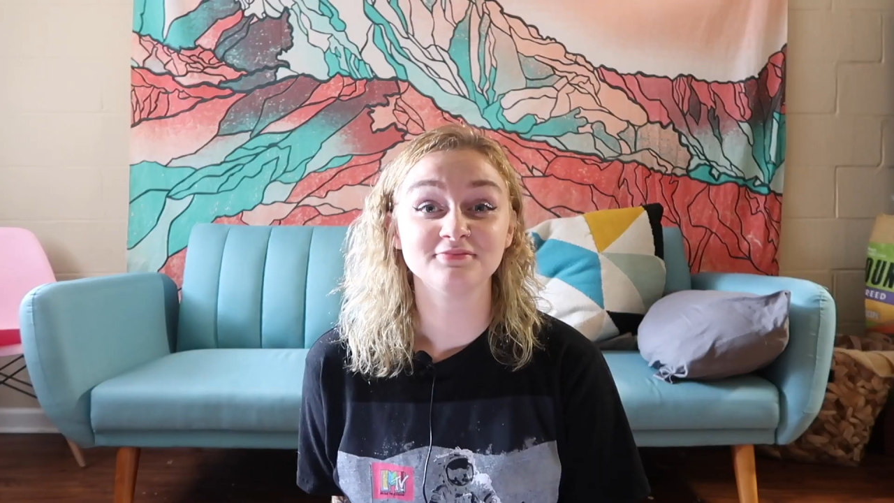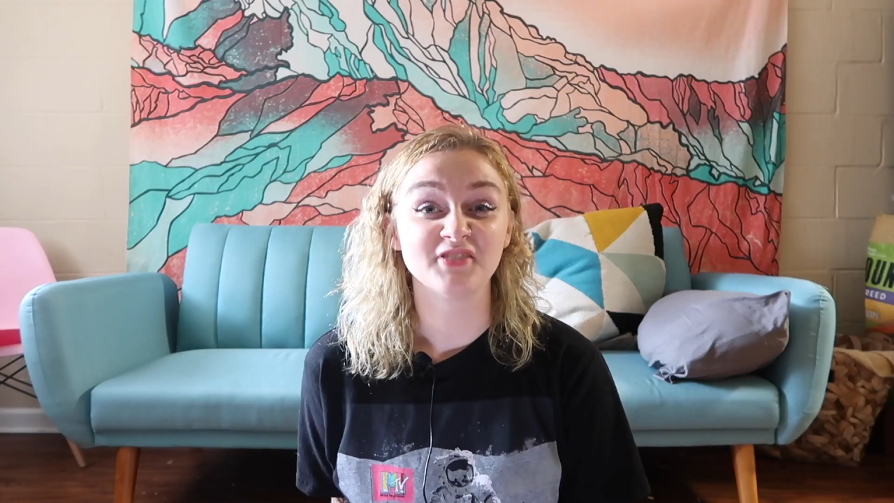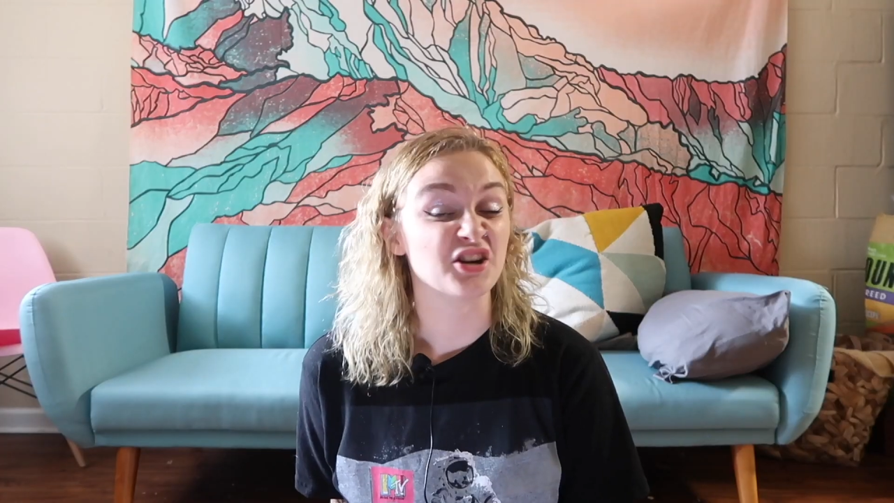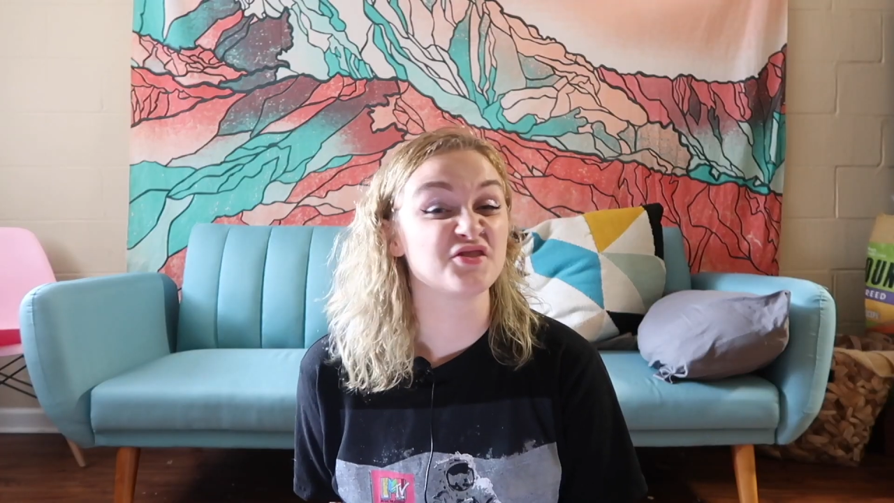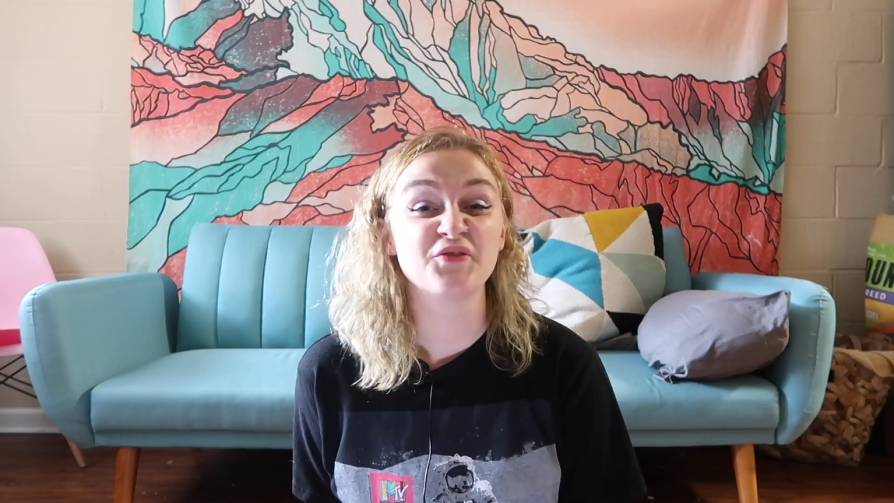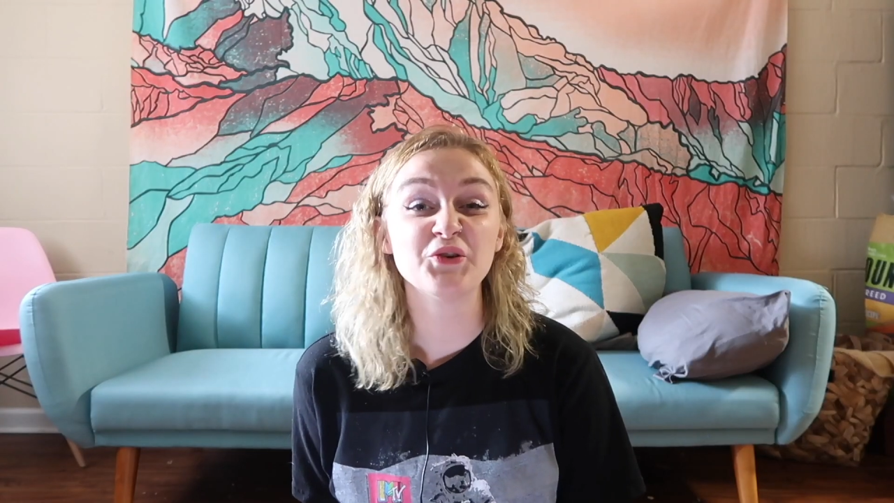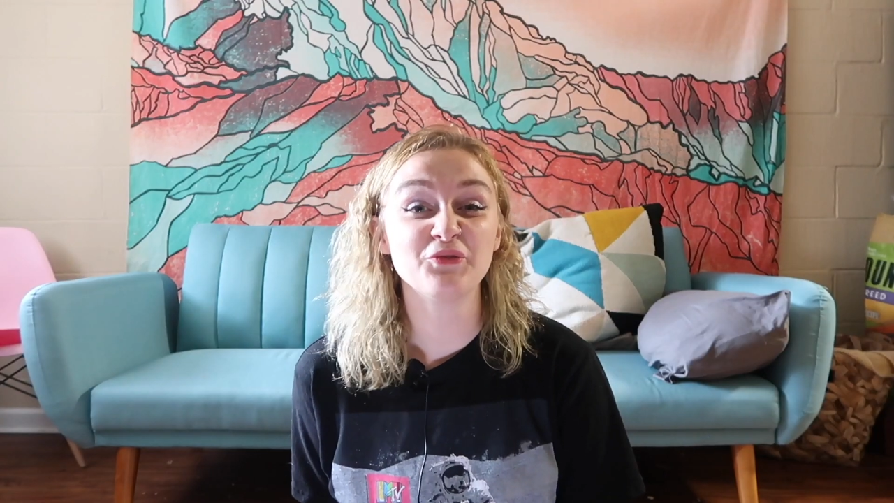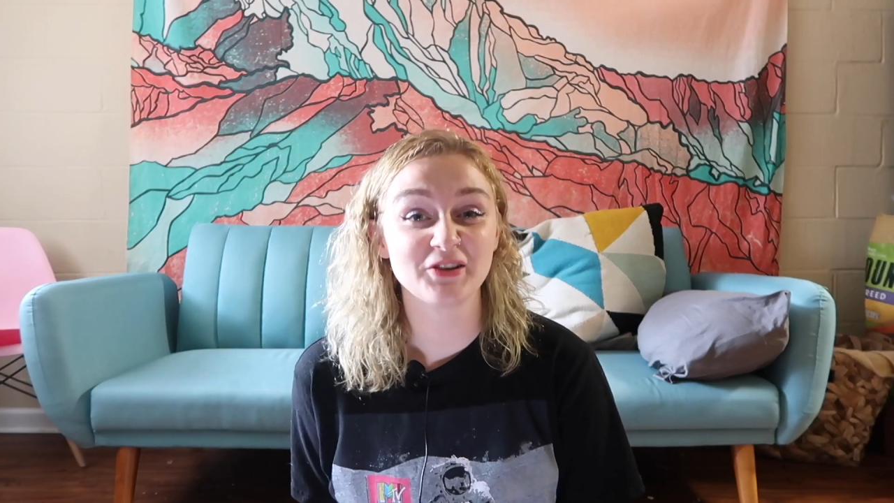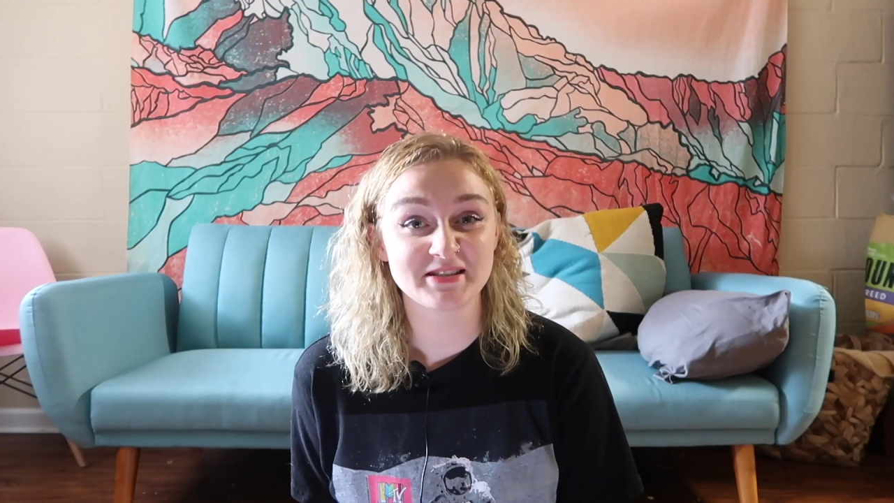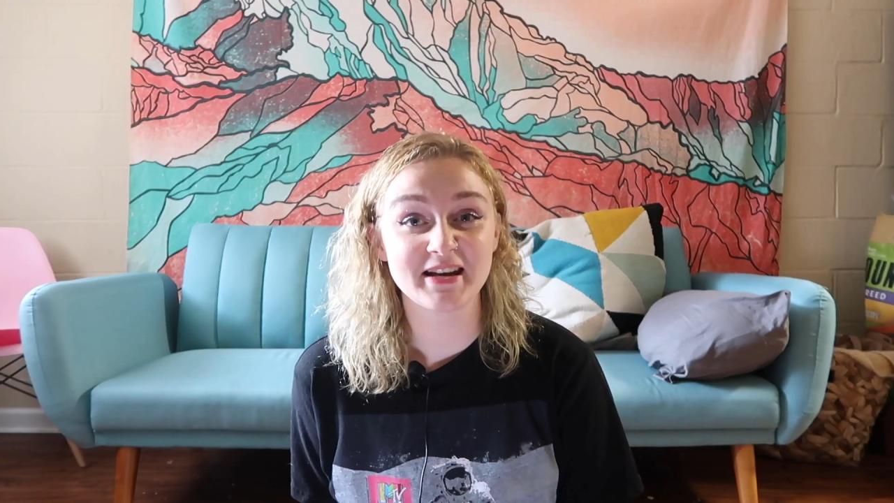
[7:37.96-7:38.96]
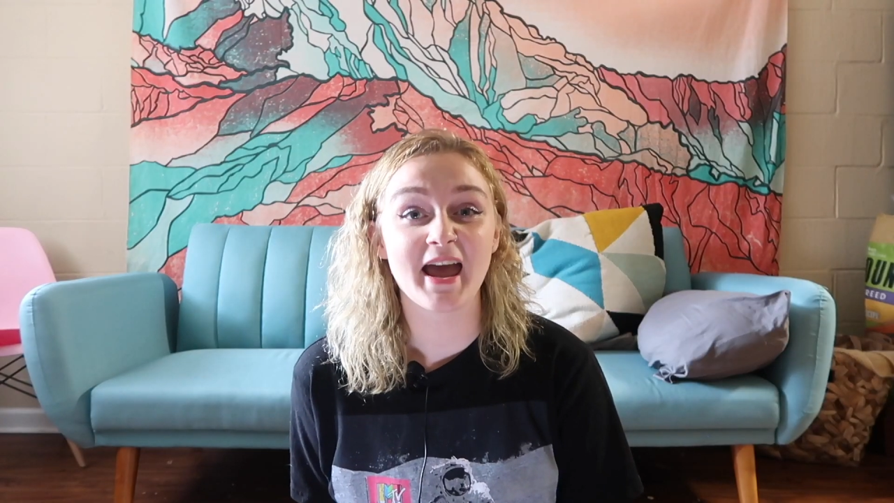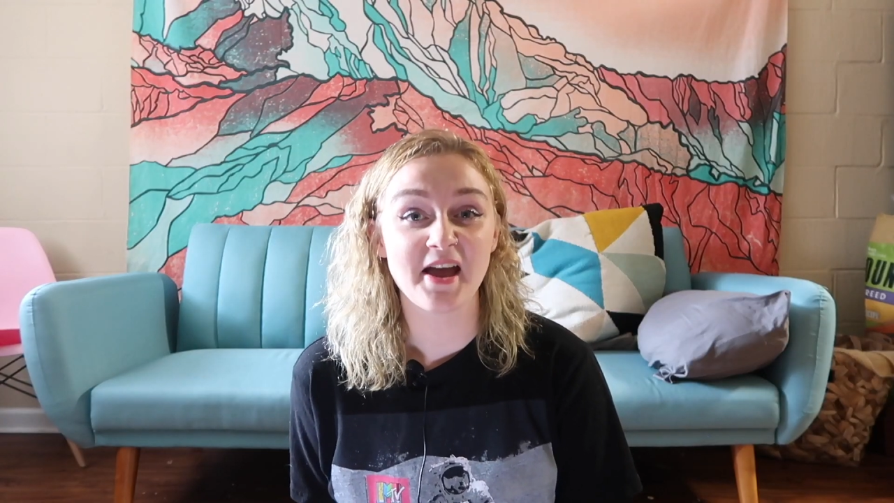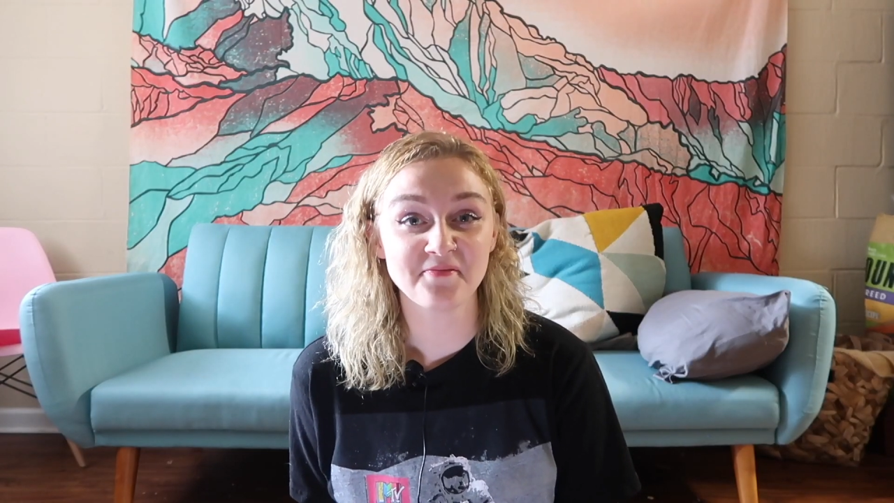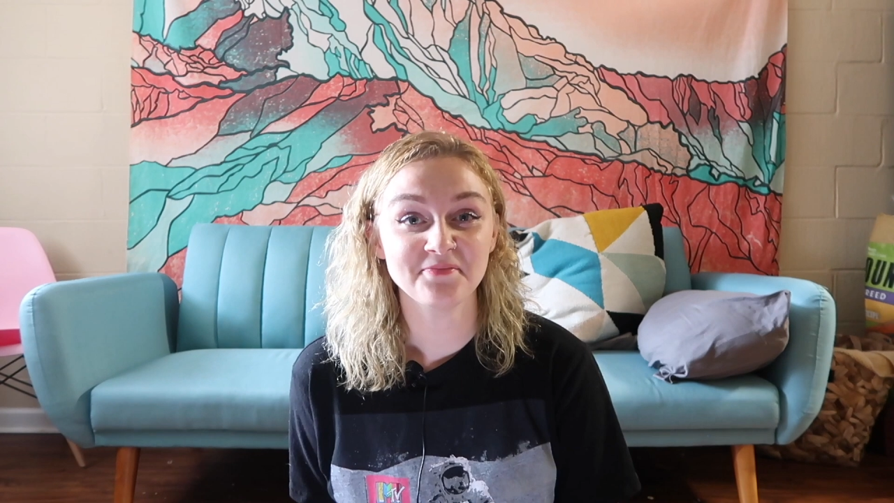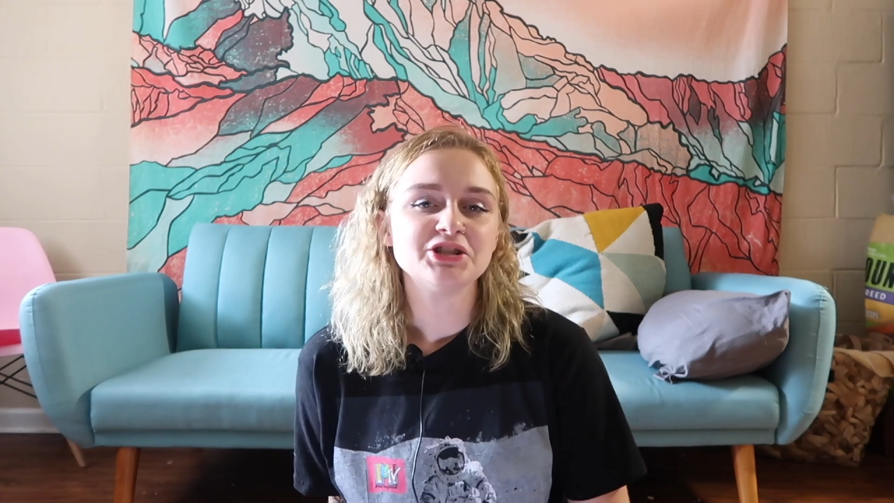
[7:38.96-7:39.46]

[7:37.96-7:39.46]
There's food for today.